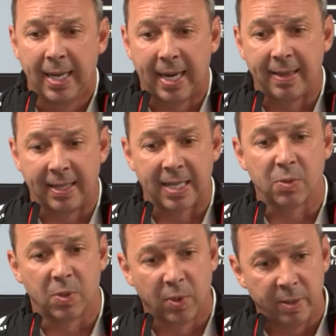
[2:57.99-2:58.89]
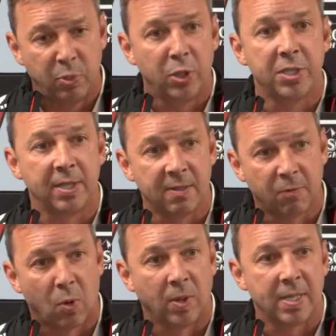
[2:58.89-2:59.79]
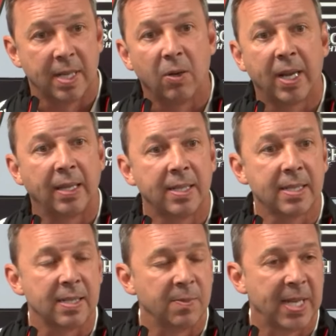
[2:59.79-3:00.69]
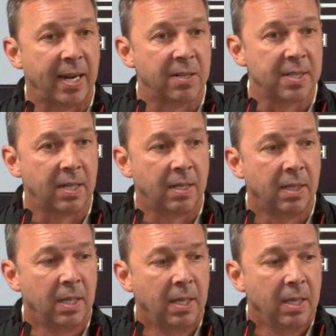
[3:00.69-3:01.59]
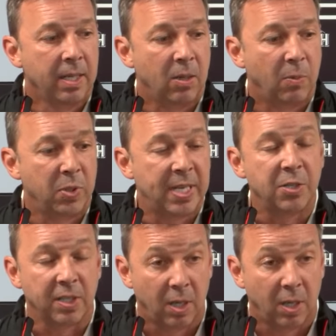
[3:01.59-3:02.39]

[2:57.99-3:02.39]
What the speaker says: And I think that's what really pushed this forward to say, okay, let's get some tires that are, you know, potentially